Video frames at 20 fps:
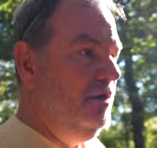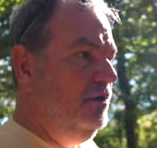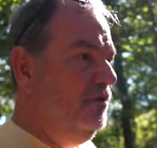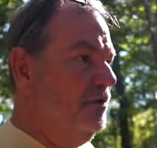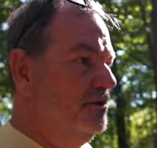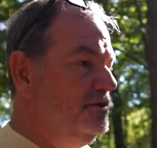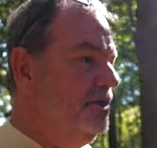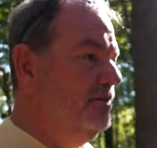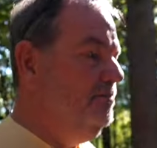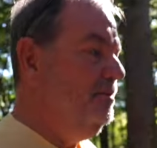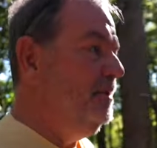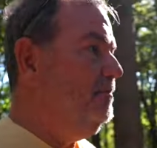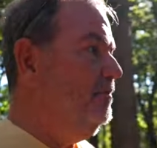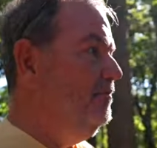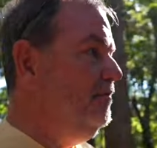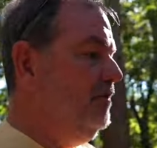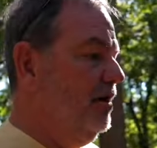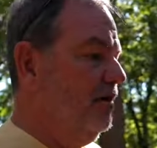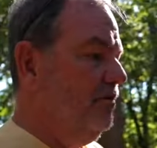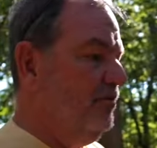what some people
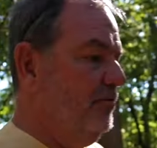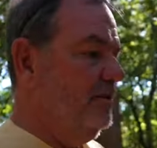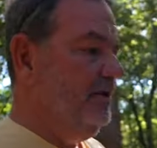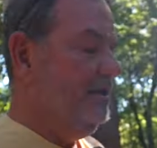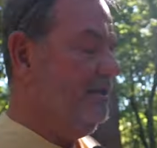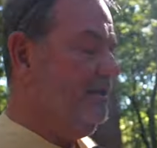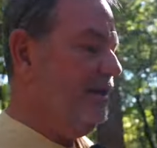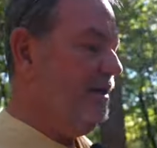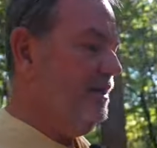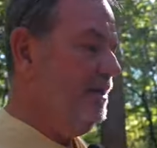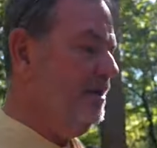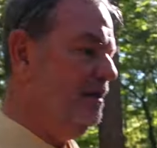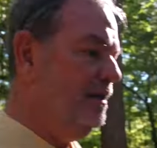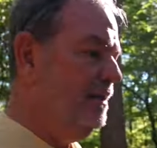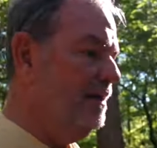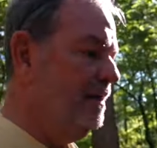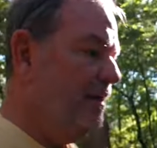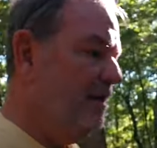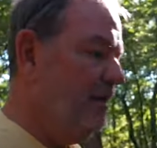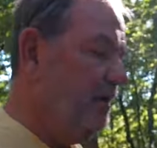log with.
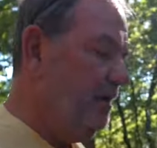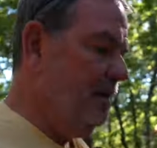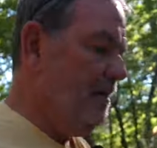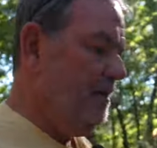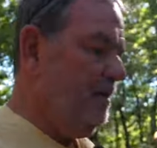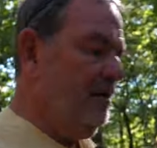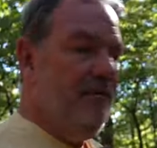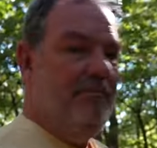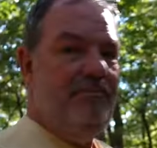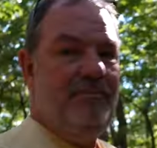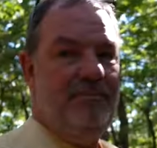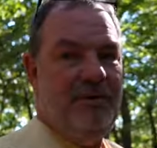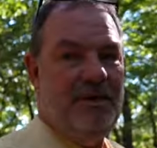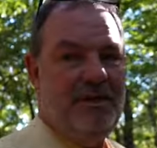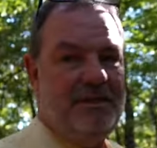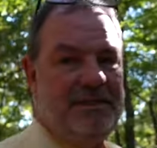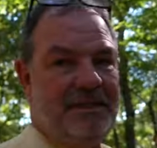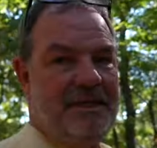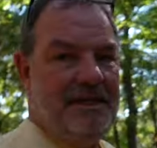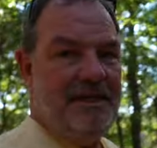
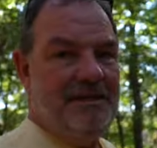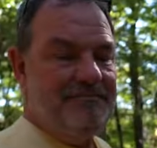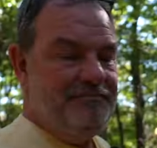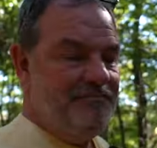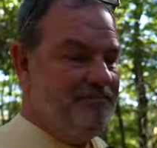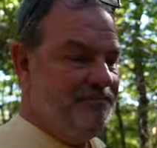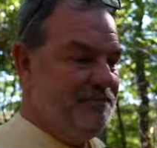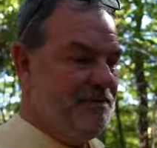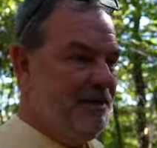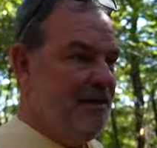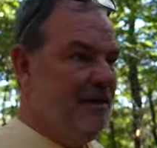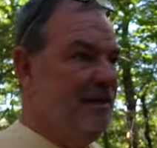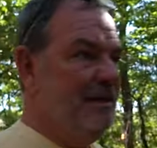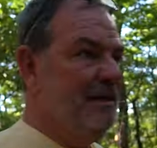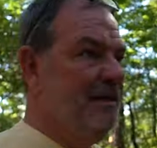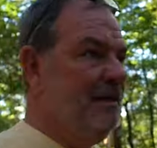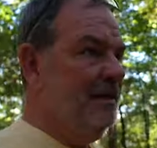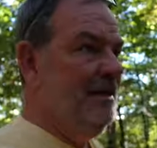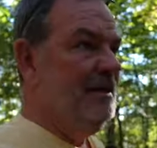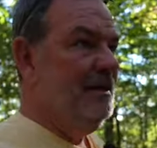But uh,
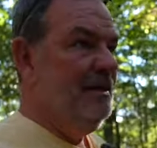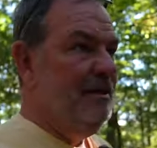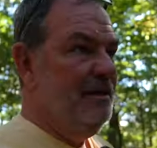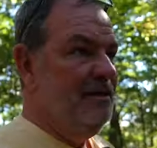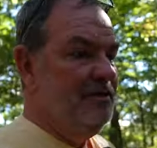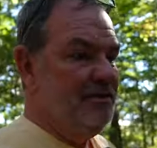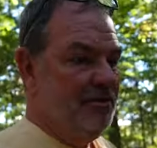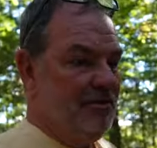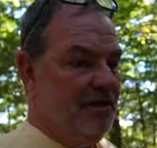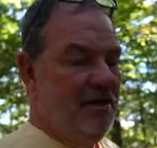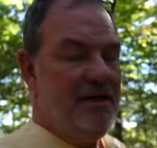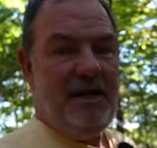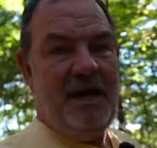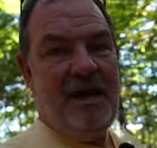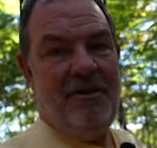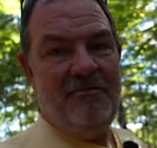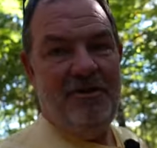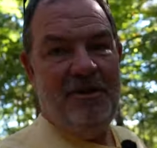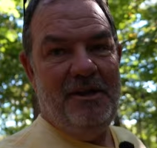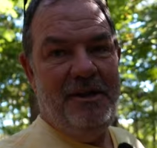so there you
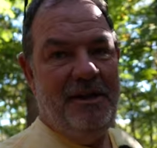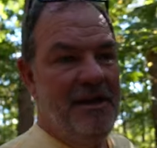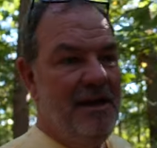have it.